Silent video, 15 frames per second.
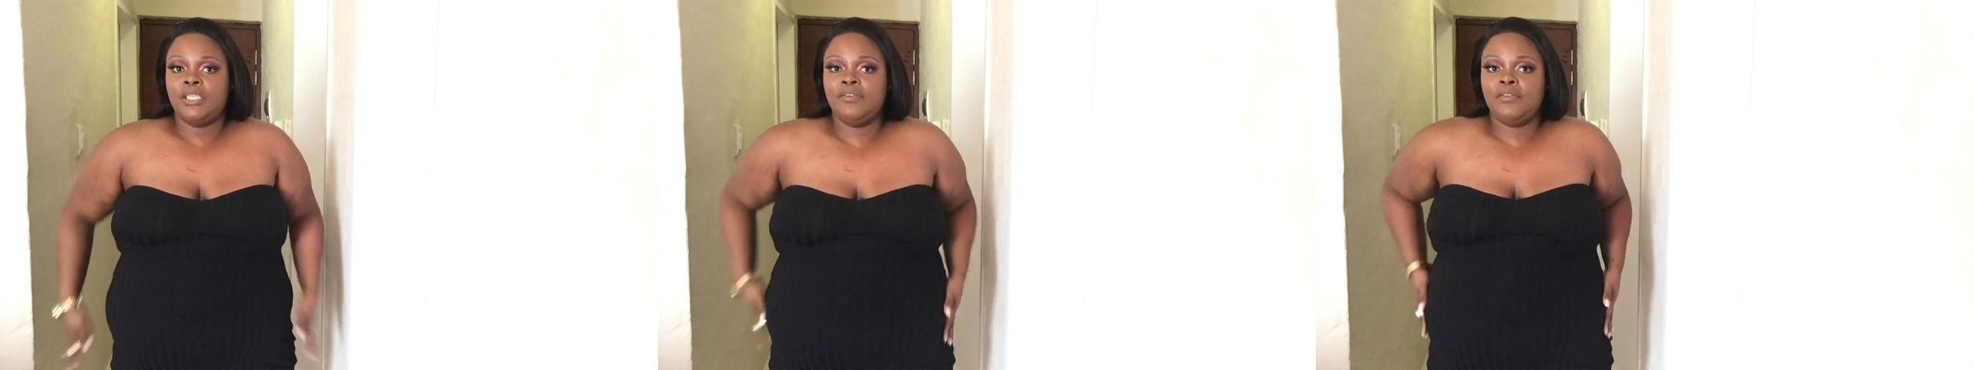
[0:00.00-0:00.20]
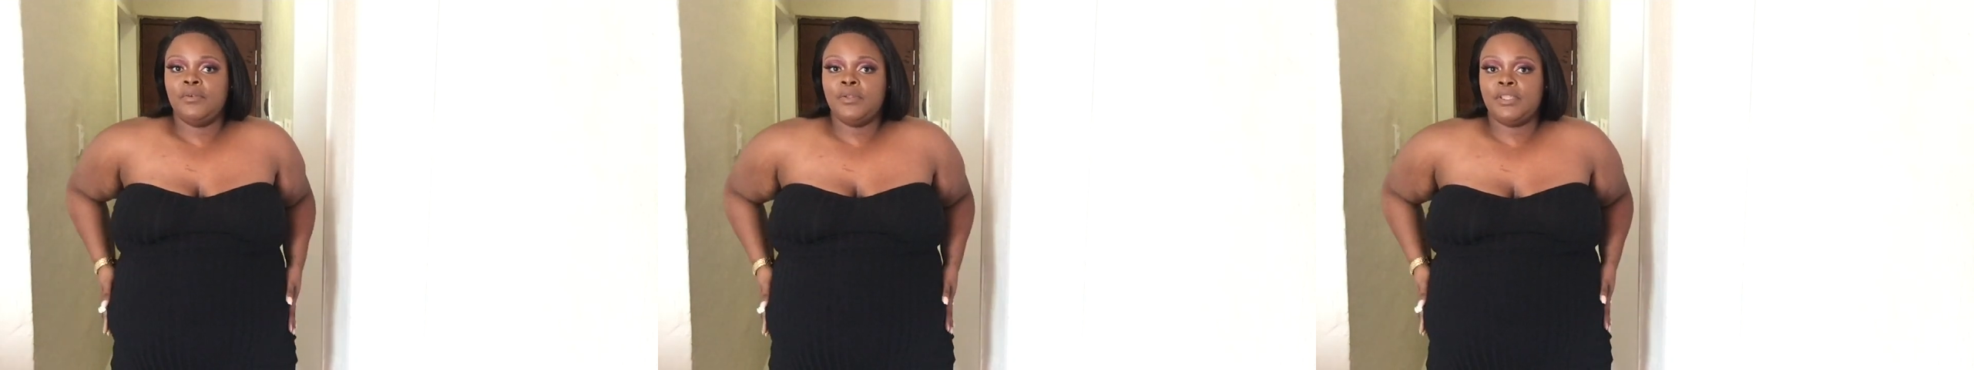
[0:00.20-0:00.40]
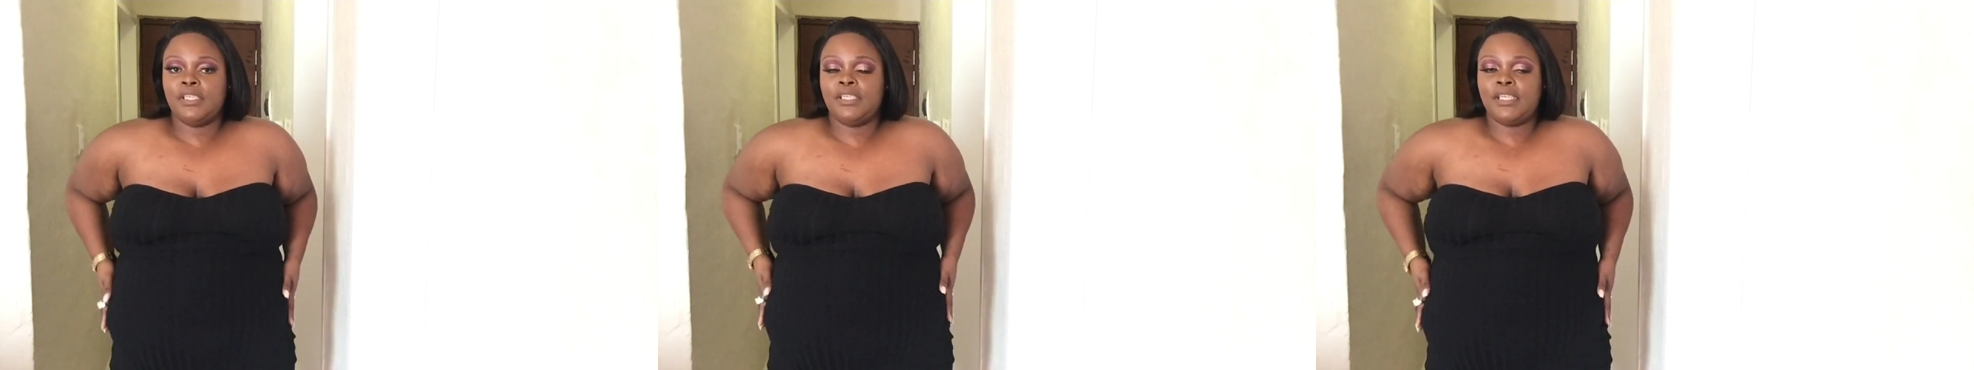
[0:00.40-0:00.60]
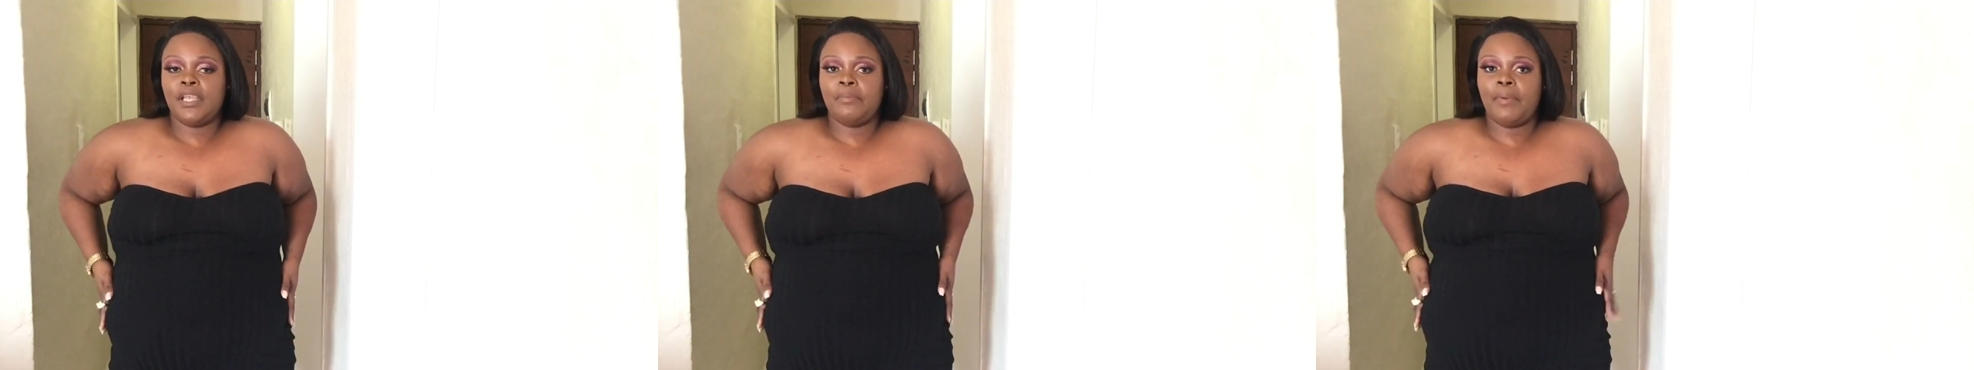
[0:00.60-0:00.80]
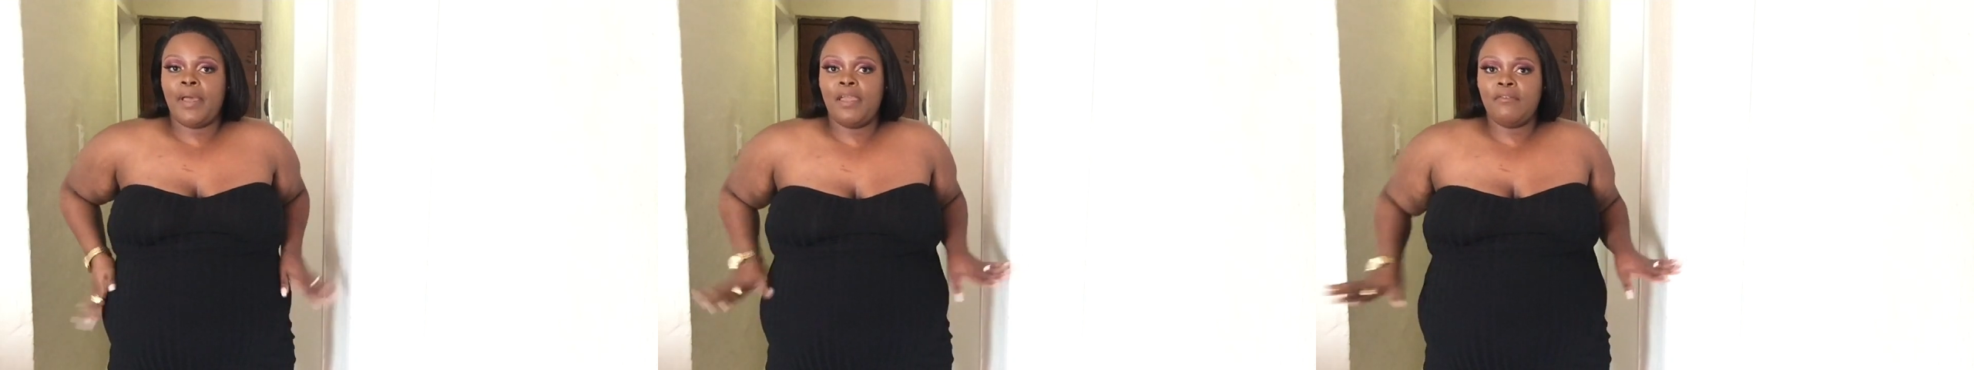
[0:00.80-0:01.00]
Even with the
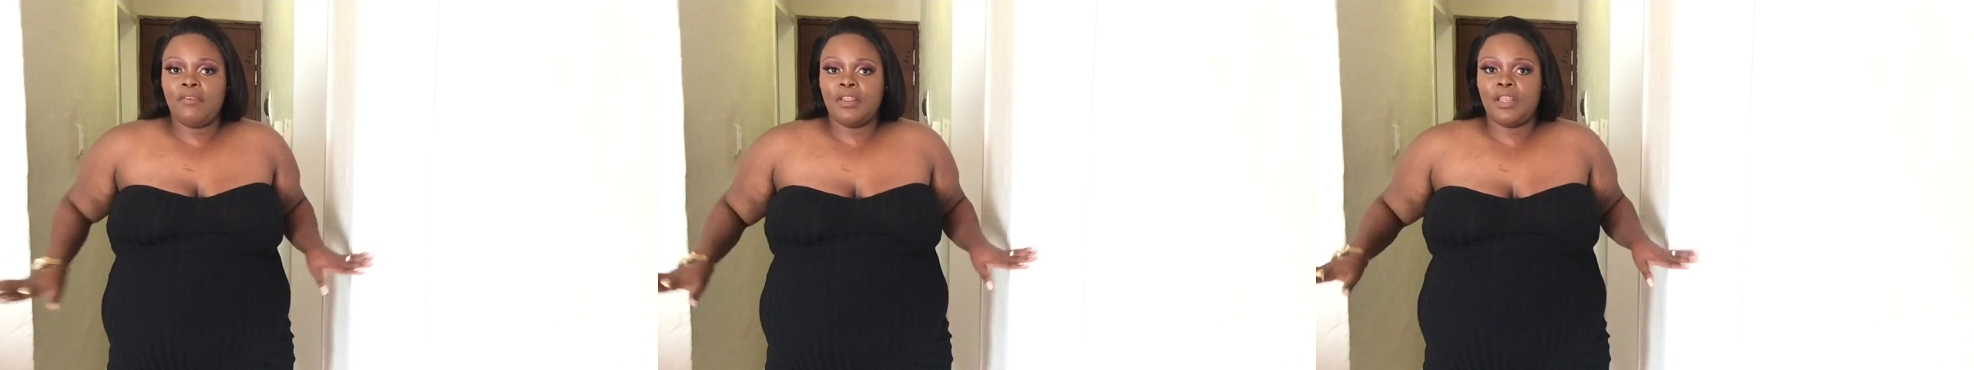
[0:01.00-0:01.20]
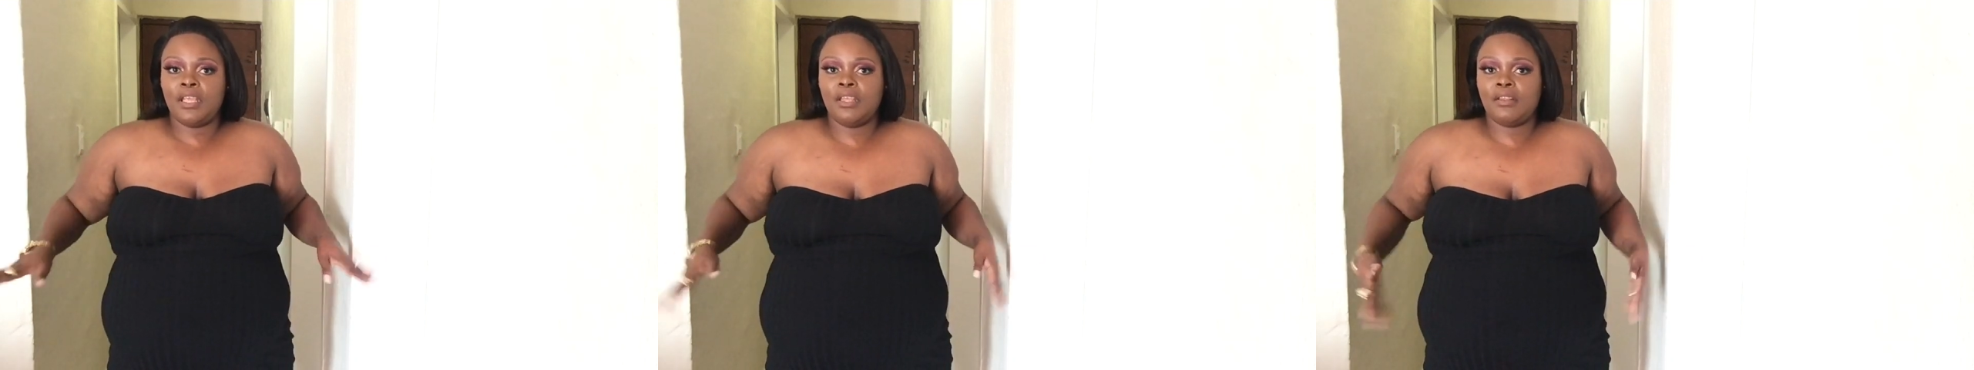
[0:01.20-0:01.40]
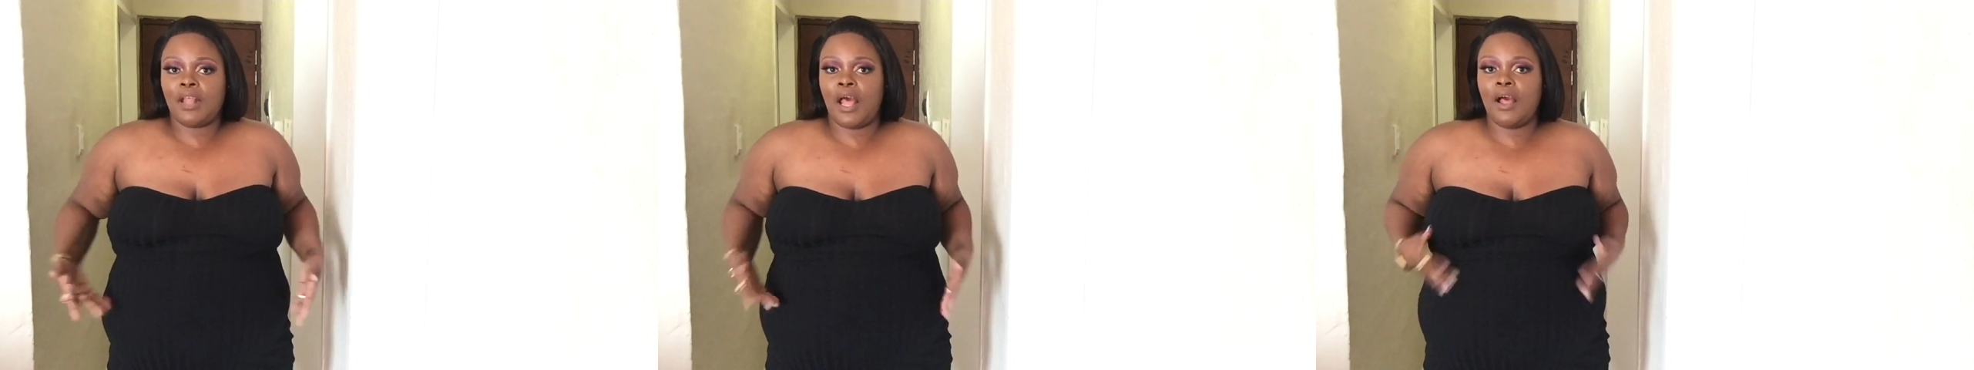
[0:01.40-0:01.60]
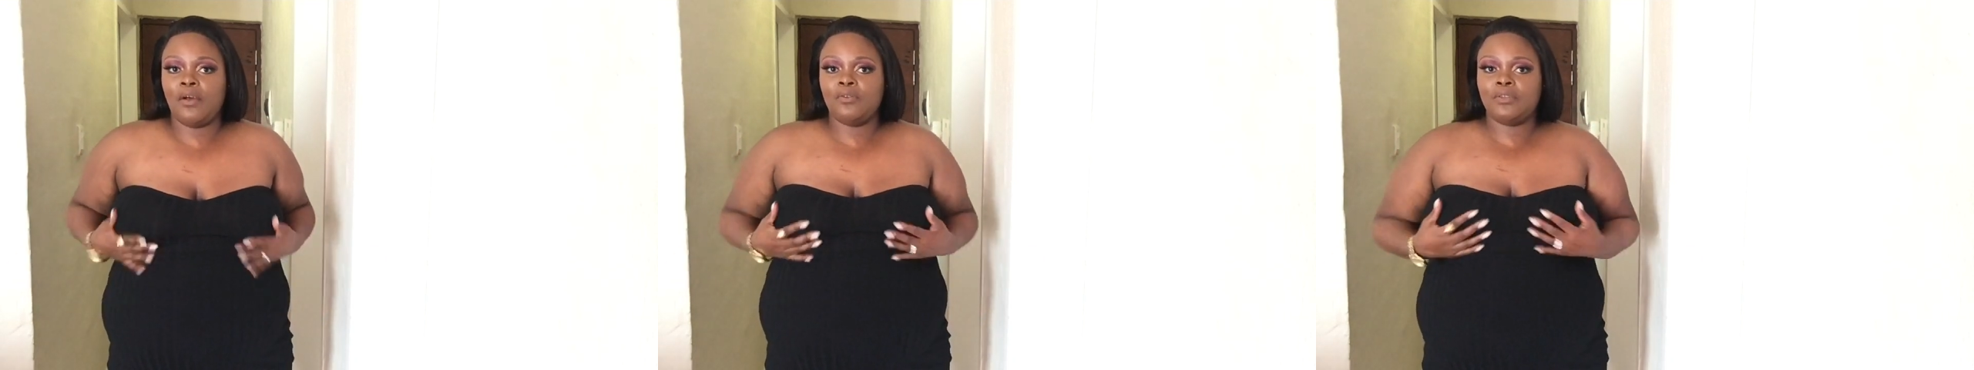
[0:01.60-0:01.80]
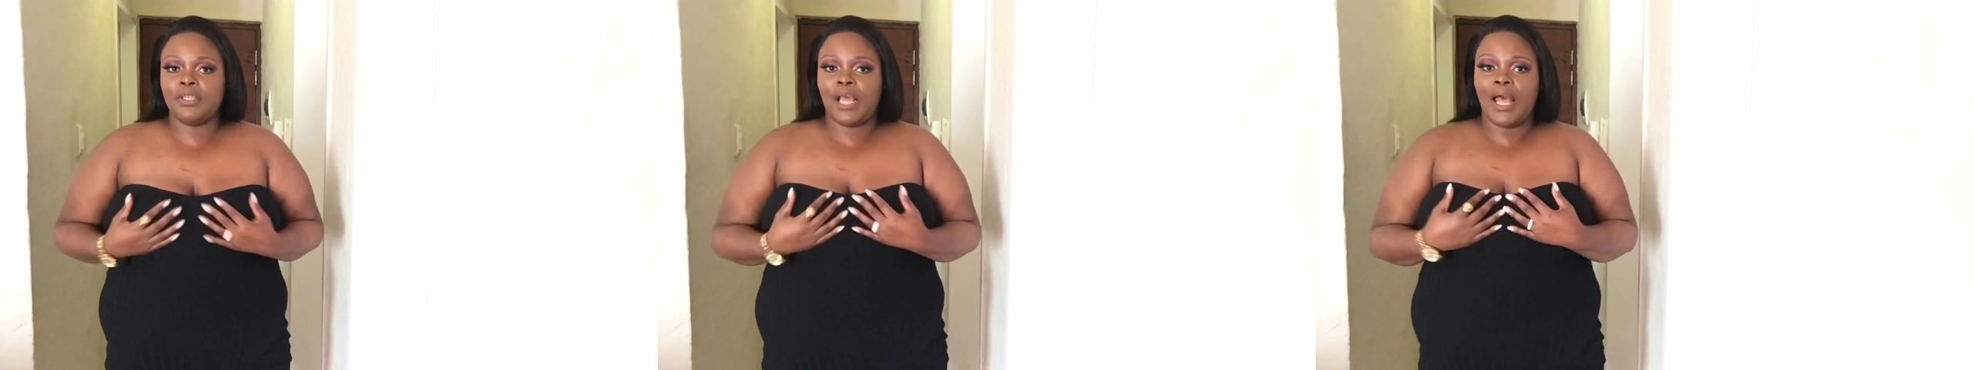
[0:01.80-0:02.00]
shaper, everything is
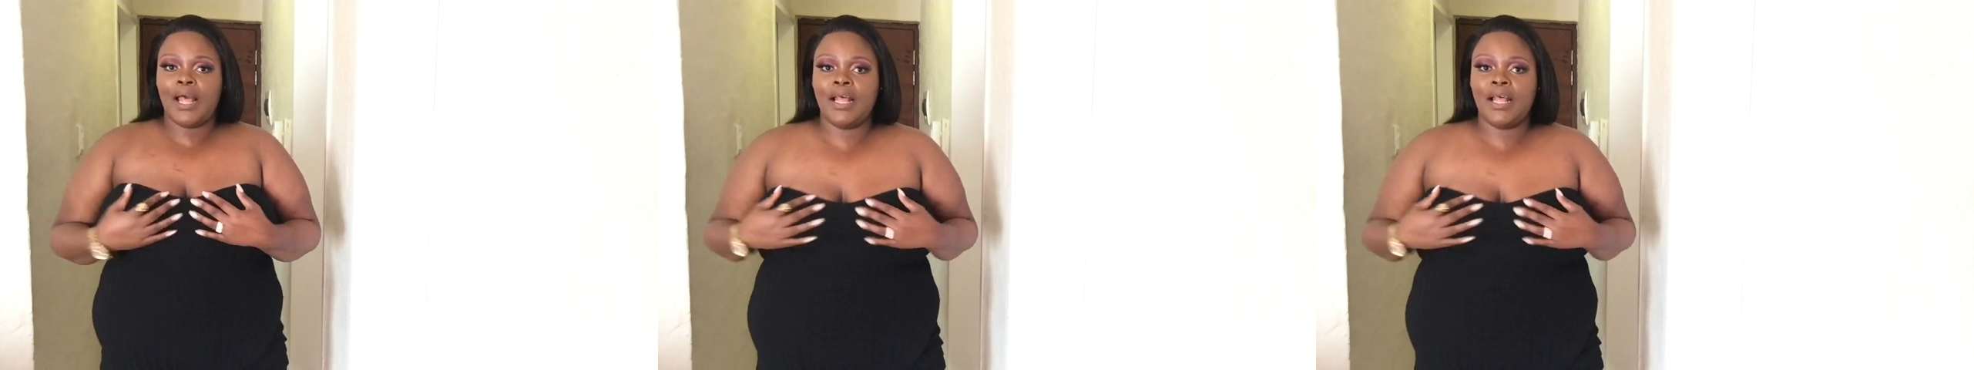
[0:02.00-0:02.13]
out.